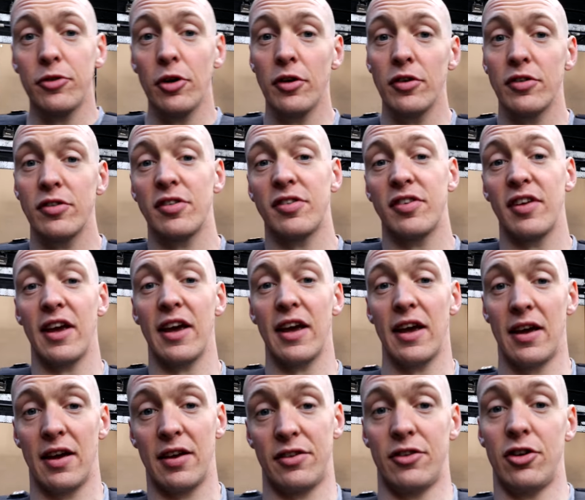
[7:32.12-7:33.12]
done, as I
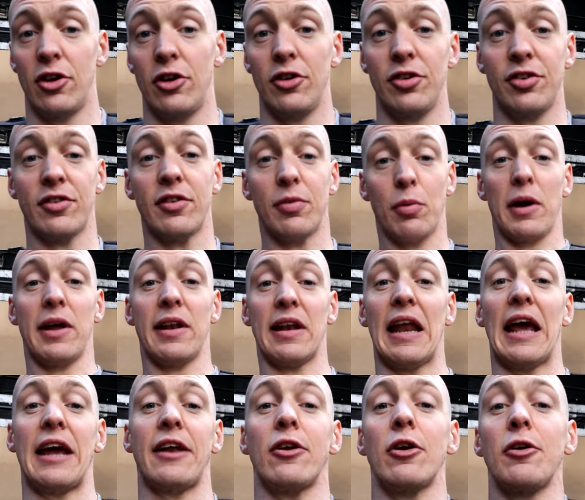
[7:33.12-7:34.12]
say. Just went
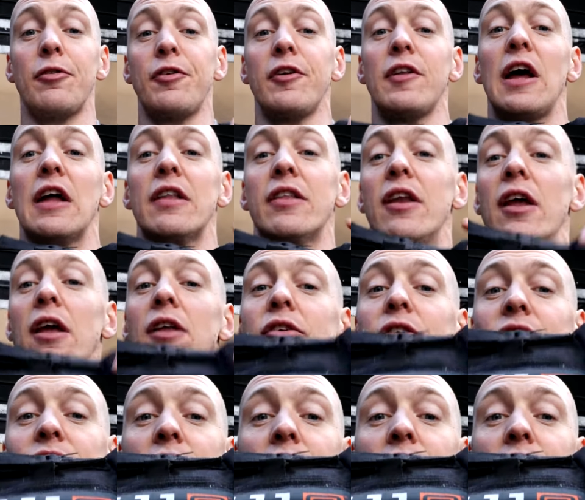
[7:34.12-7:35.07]
light enough on that today, just